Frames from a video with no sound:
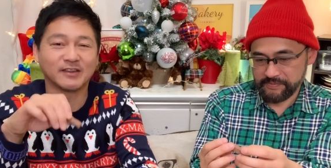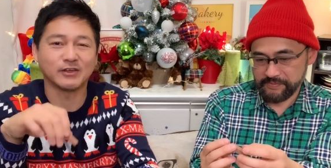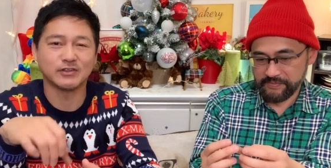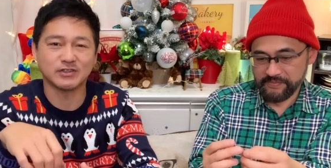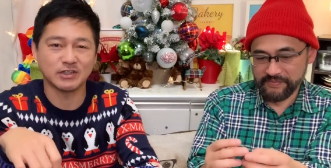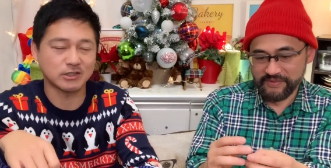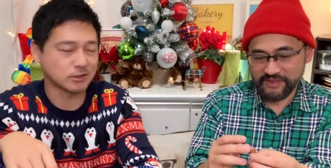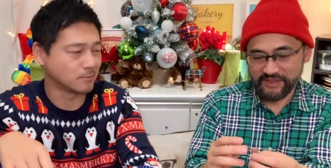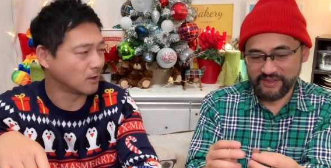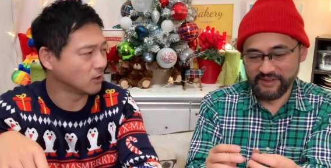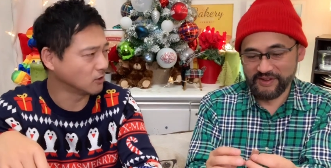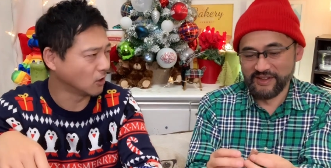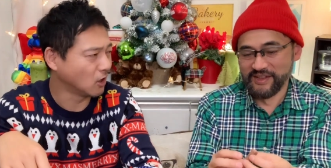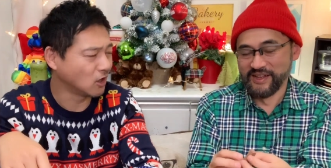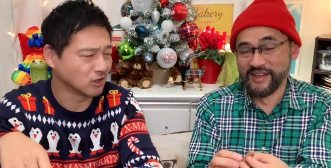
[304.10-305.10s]
Speaker 1: I thought you said
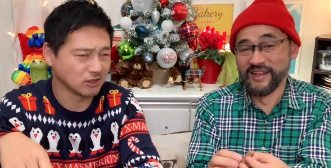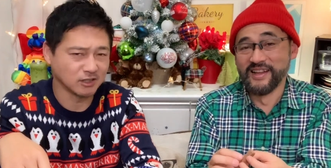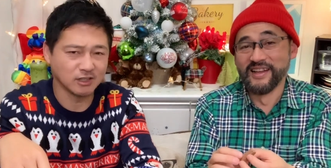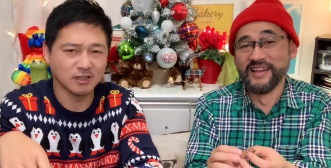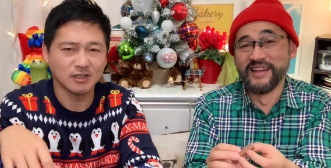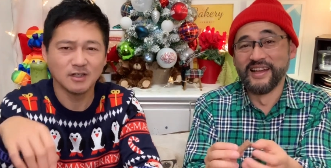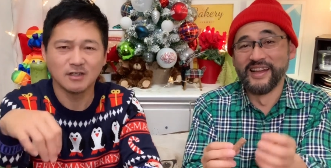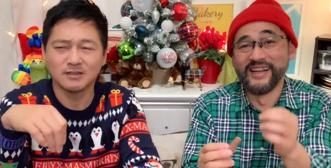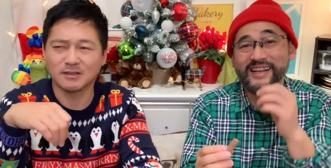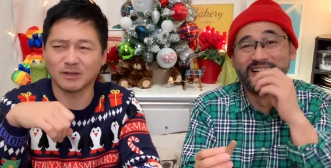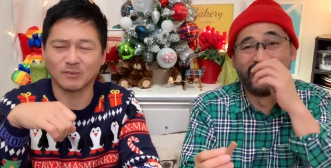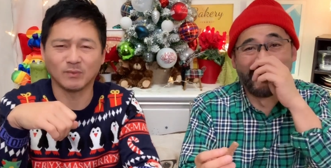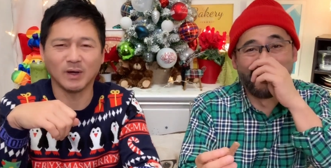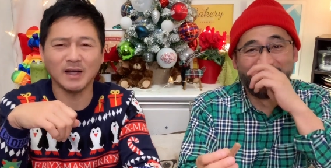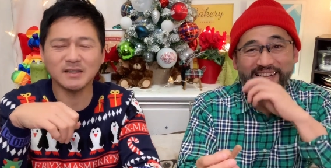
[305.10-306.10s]
small log. Like
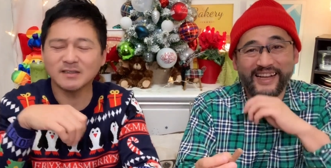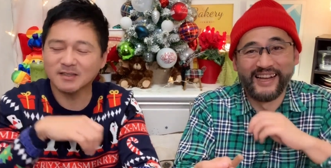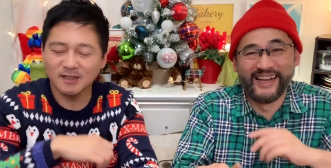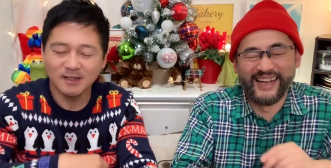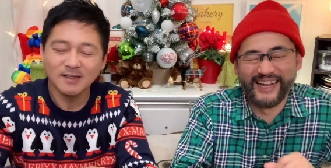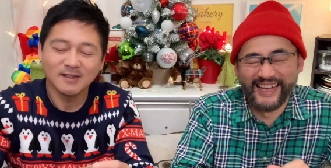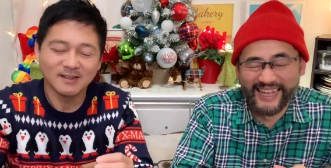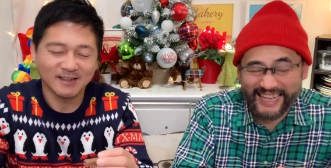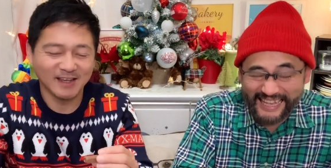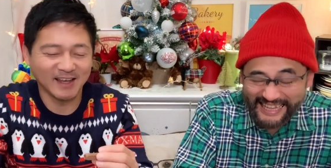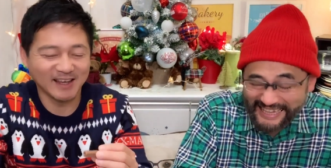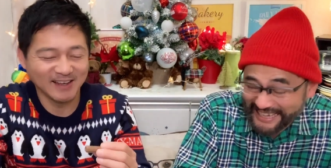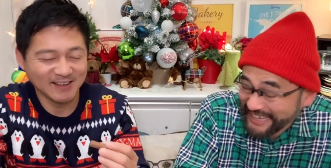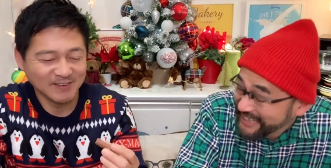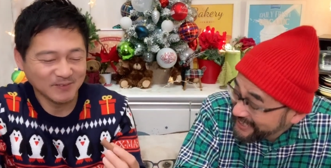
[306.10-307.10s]
what?
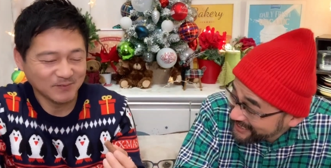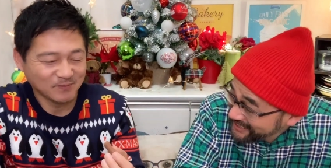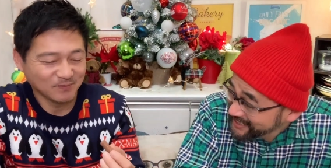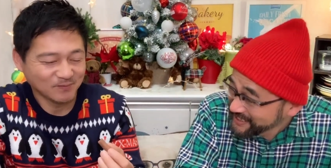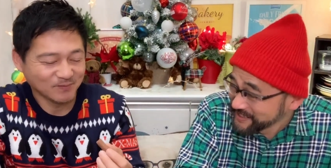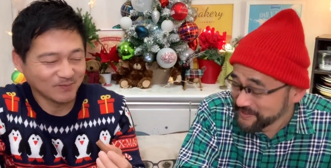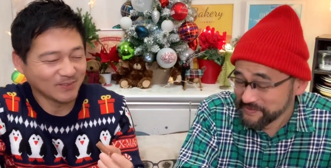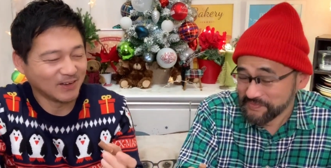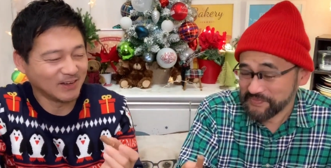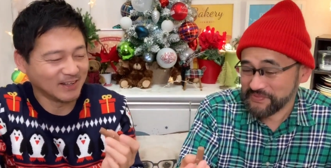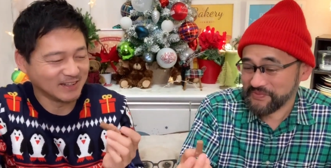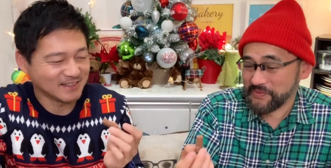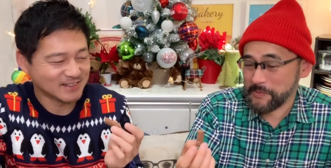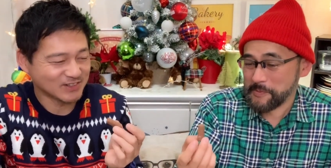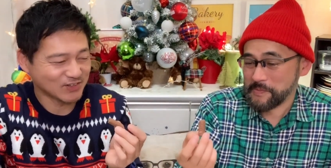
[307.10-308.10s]
Okay. All
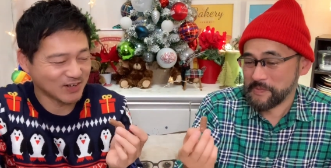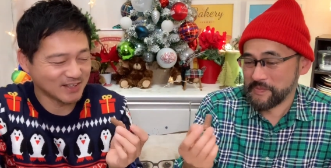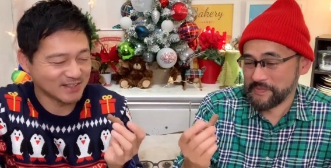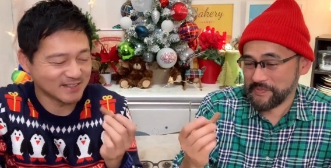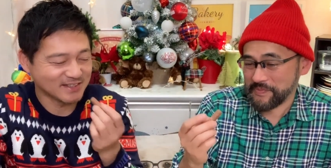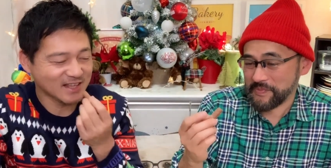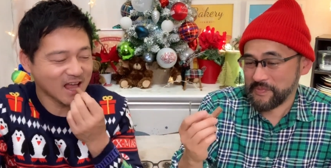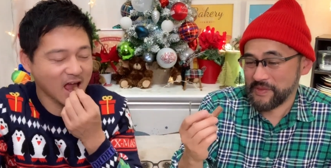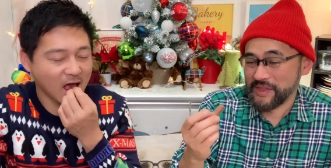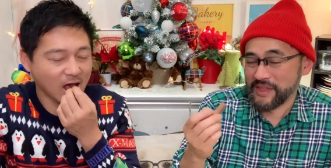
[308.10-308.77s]
right, let's try this.